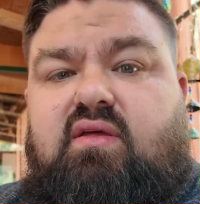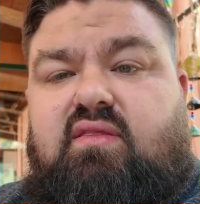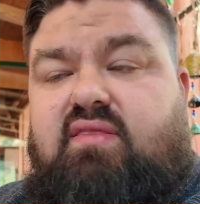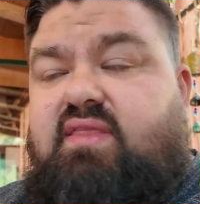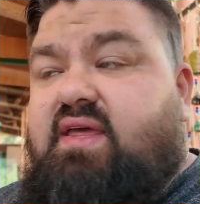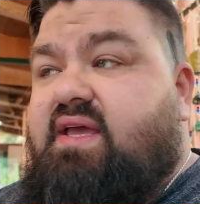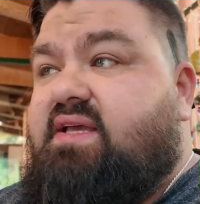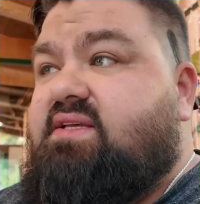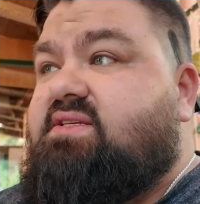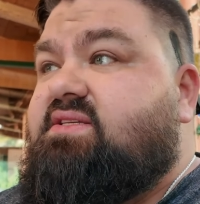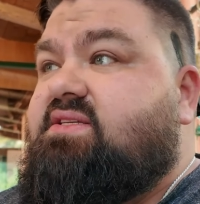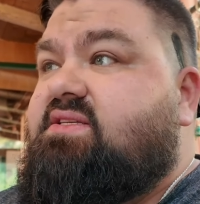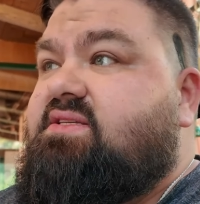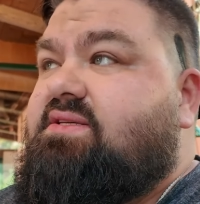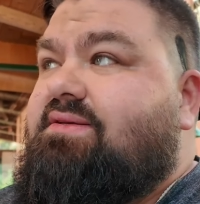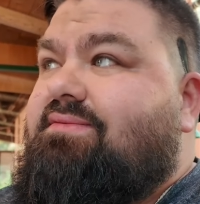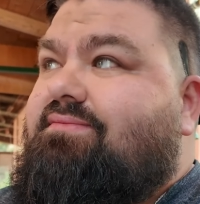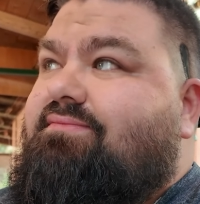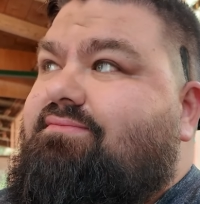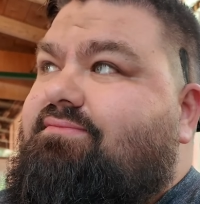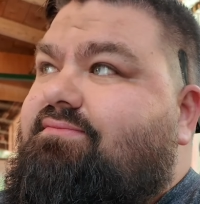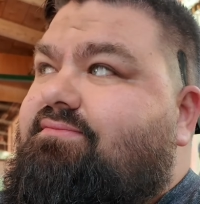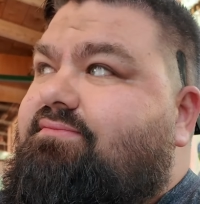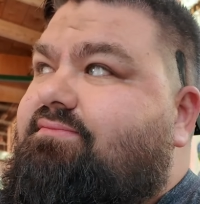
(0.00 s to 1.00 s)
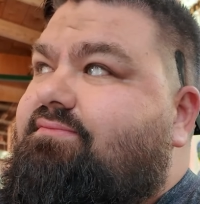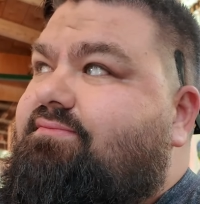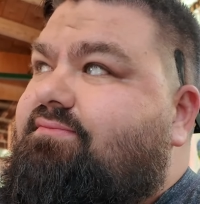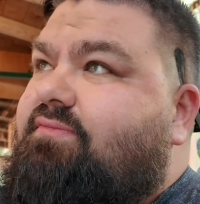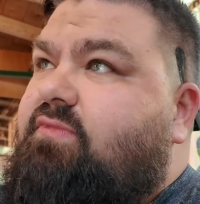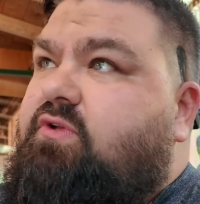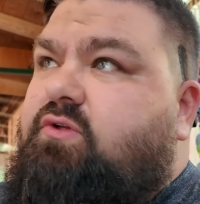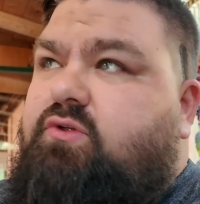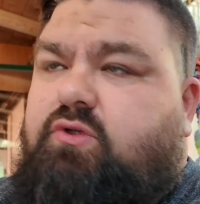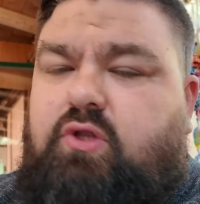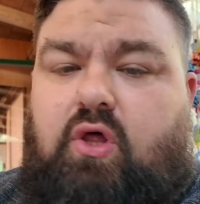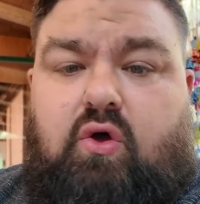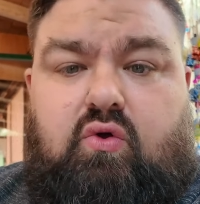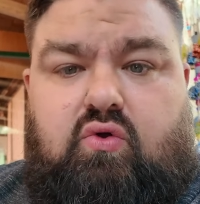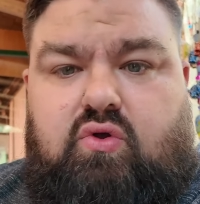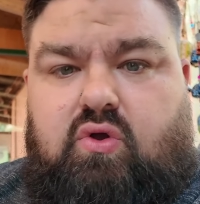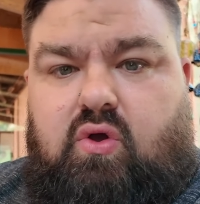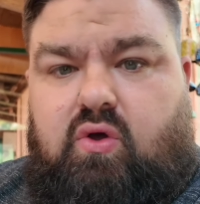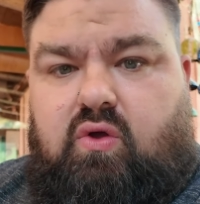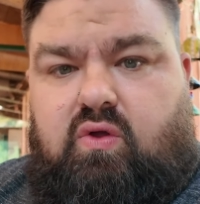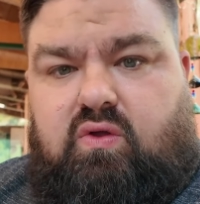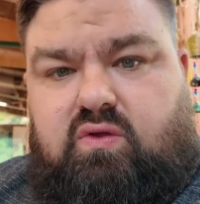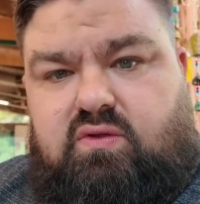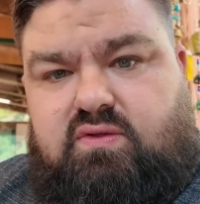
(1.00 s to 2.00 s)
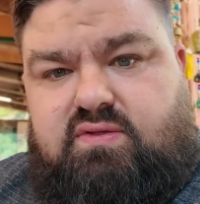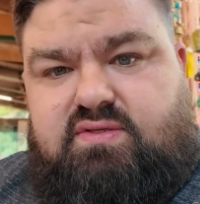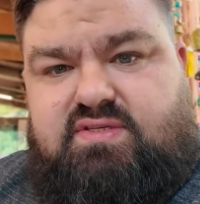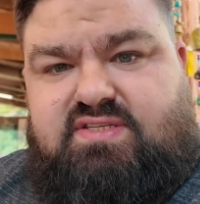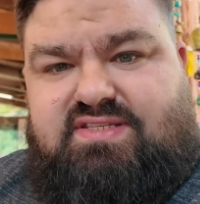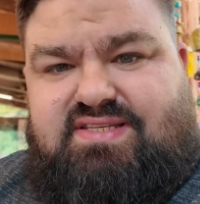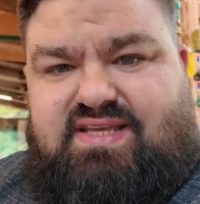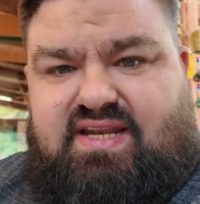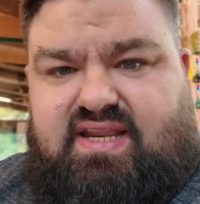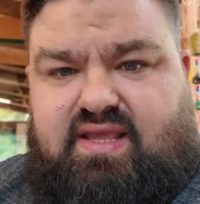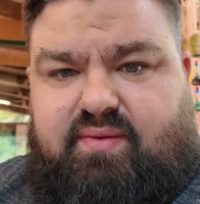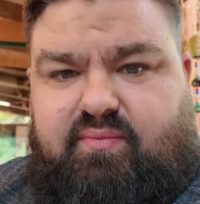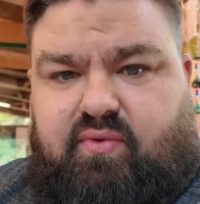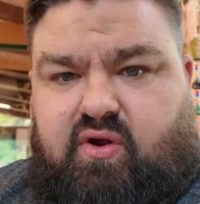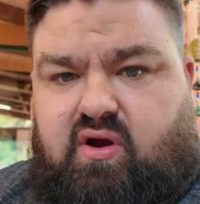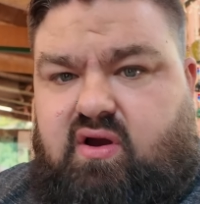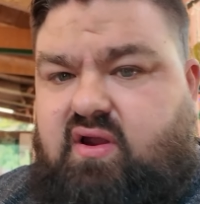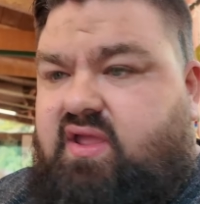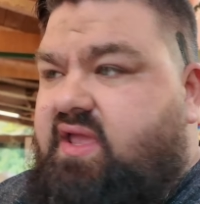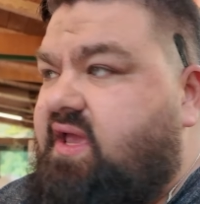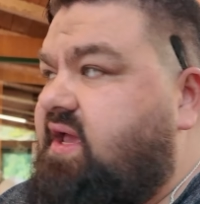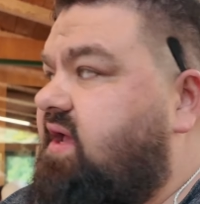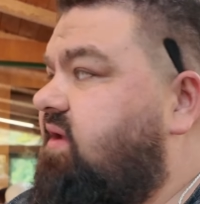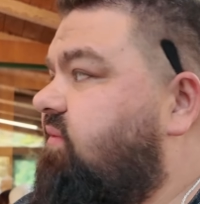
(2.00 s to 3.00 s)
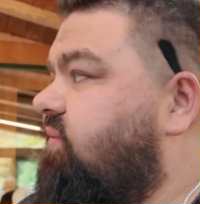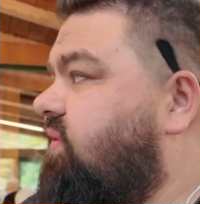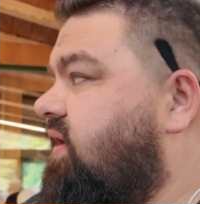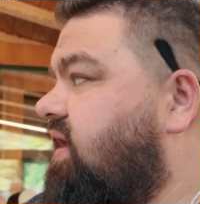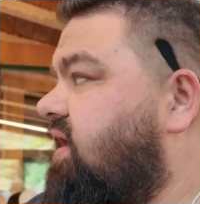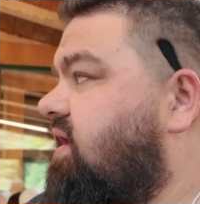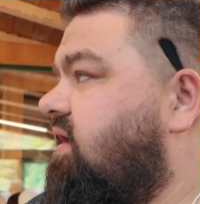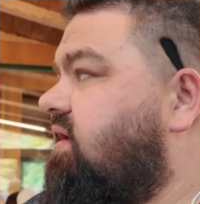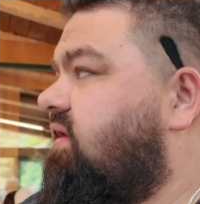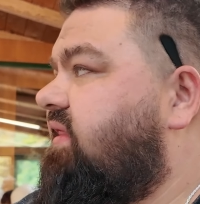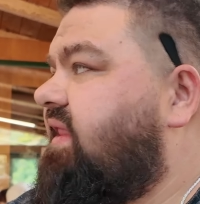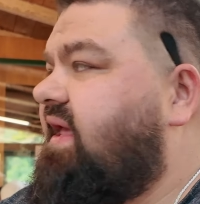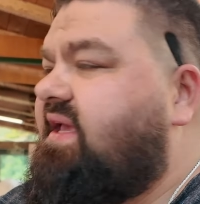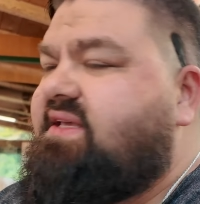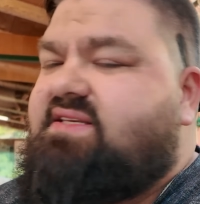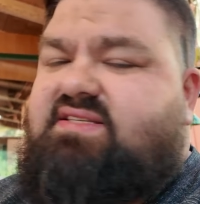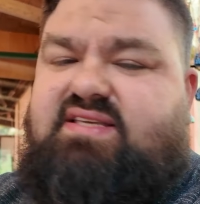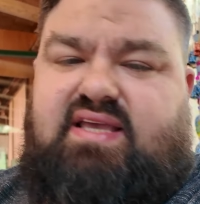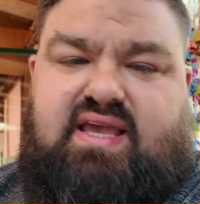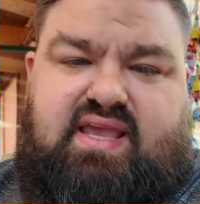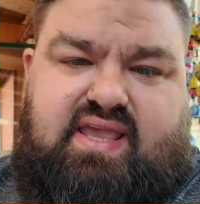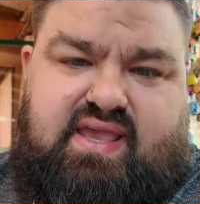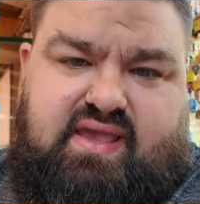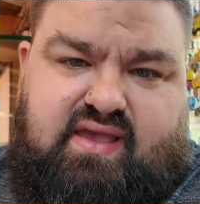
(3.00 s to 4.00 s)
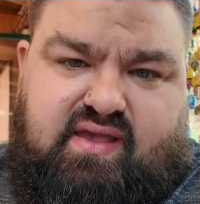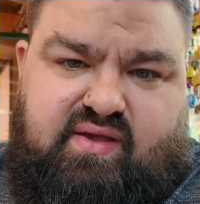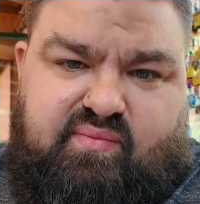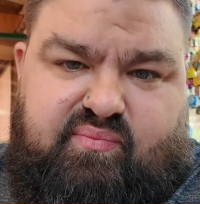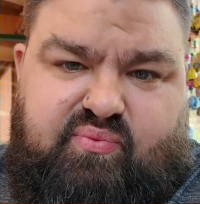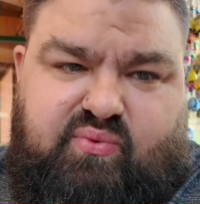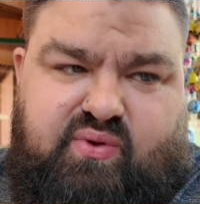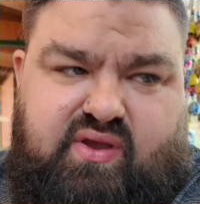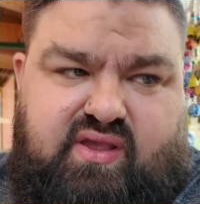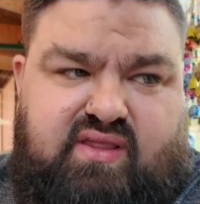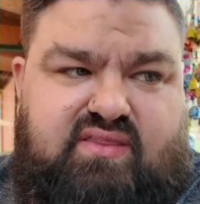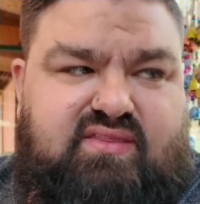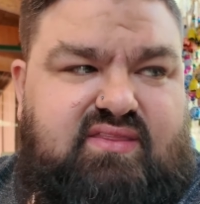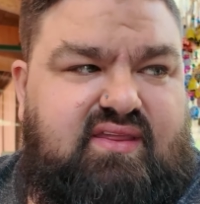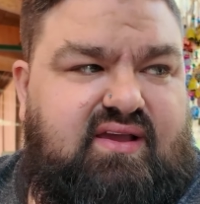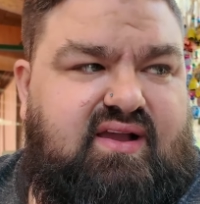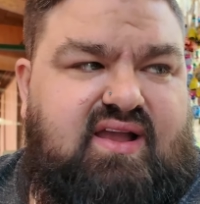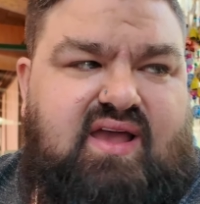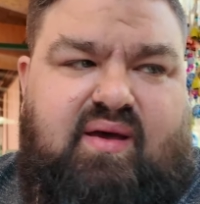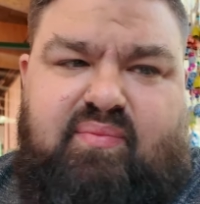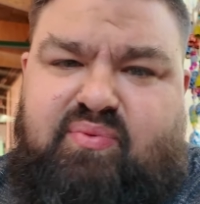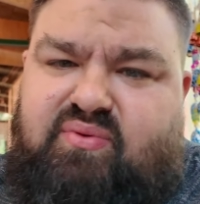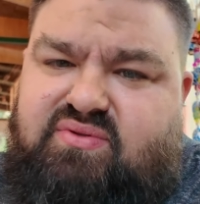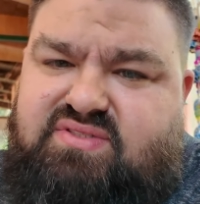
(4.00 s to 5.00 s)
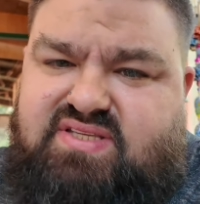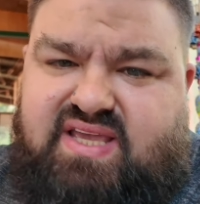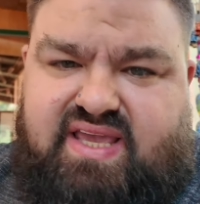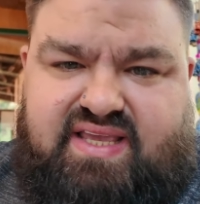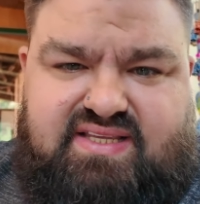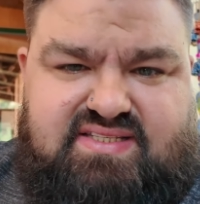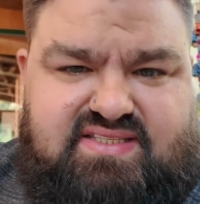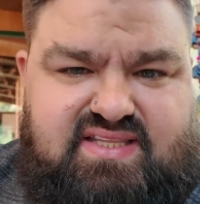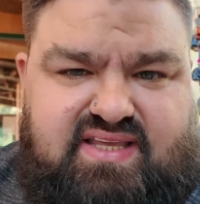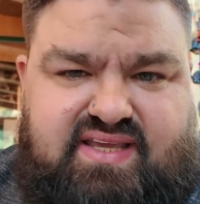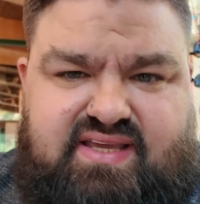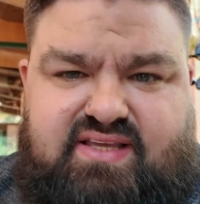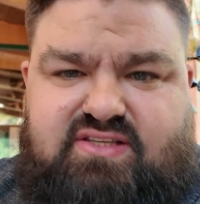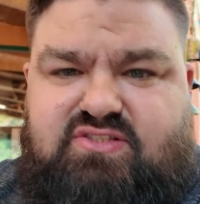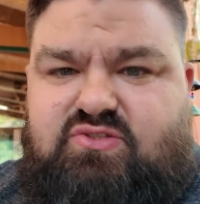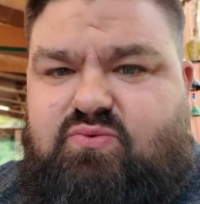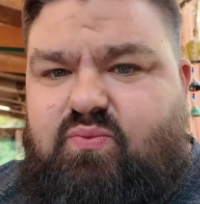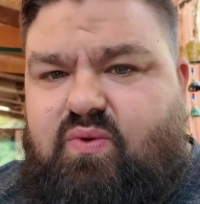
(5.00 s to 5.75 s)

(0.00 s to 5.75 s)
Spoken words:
this local city market where they set you up with a couple tastings,